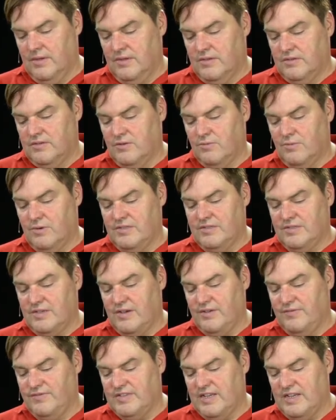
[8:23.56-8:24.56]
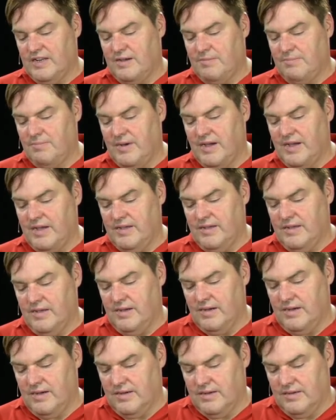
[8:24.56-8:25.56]
So once I've set up
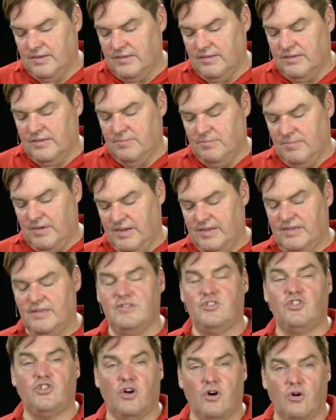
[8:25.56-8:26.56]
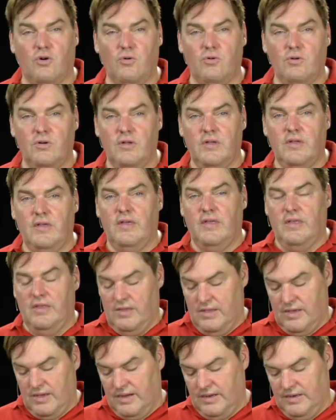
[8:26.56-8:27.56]
my show,
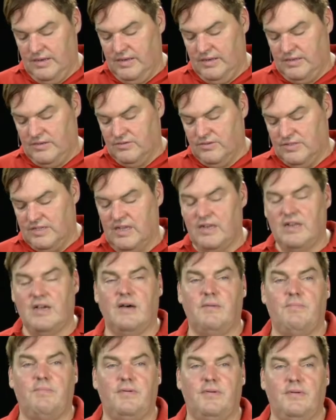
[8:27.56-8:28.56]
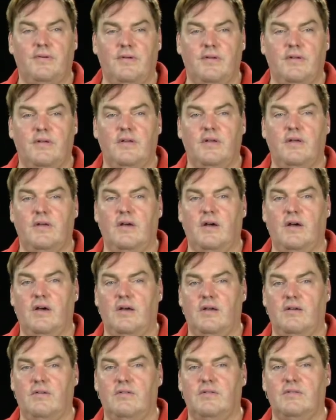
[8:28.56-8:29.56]
I need to set up
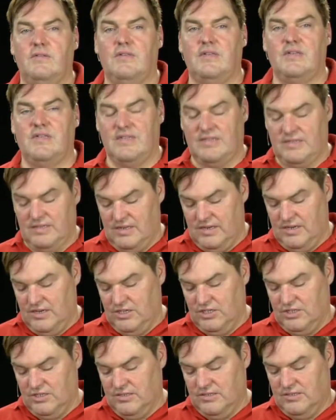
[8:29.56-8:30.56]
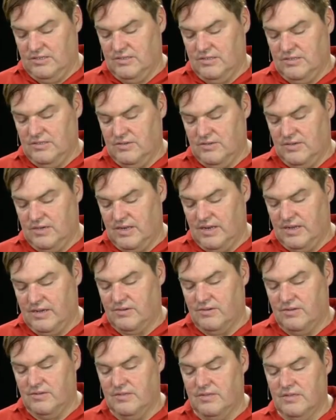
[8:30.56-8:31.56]
the destinations. So I click
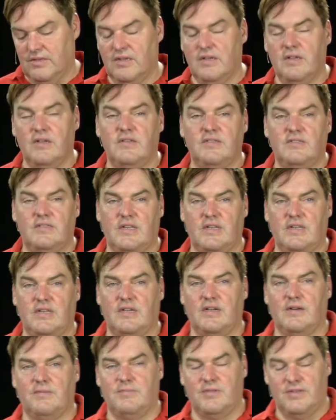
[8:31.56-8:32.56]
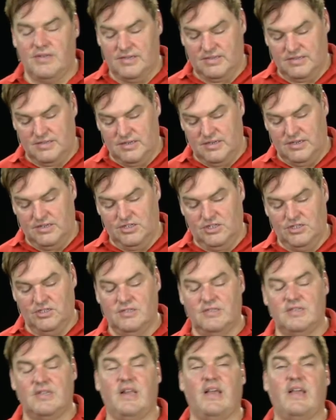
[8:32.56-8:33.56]
on setting up the
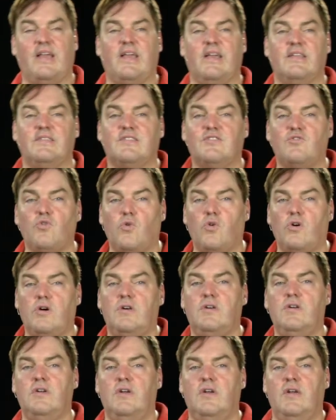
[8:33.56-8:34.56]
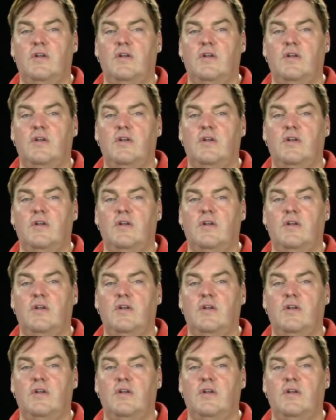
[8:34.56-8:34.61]
destinations, and I can store